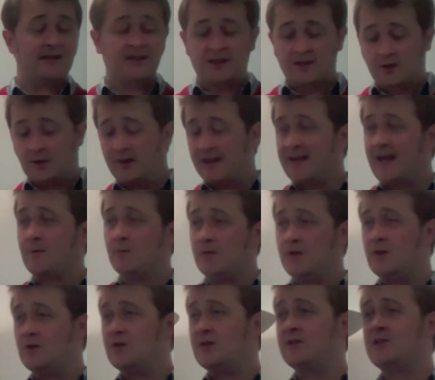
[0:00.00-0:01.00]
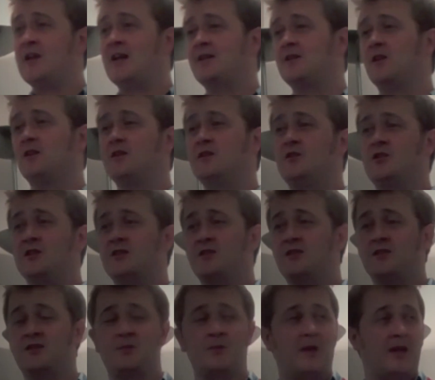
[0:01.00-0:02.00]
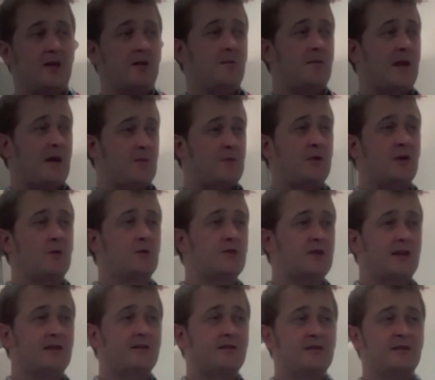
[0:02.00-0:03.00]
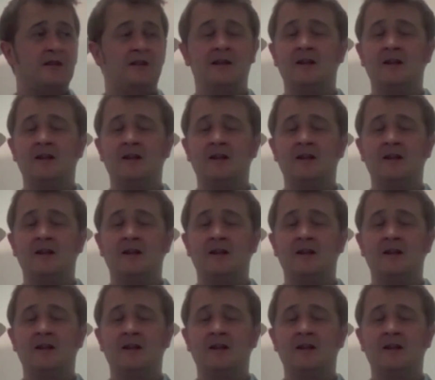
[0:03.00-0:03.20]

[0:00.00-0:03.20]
So again, we're using technology to speed up that process.